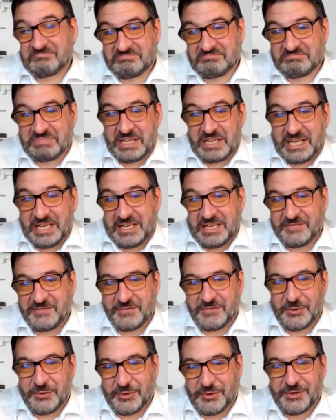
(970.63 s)
belief,
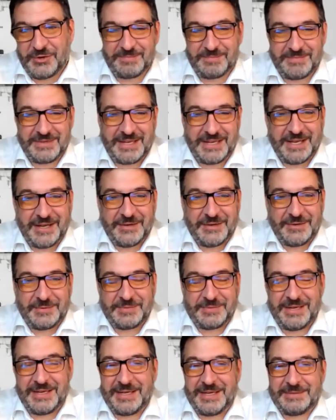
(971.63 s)
or you know,
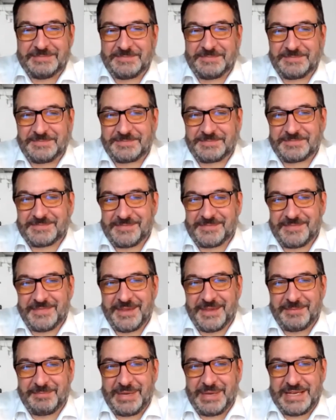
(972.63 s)

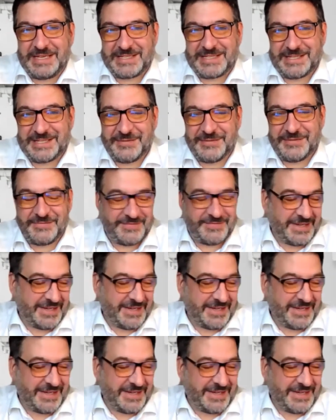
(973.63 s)
a piece of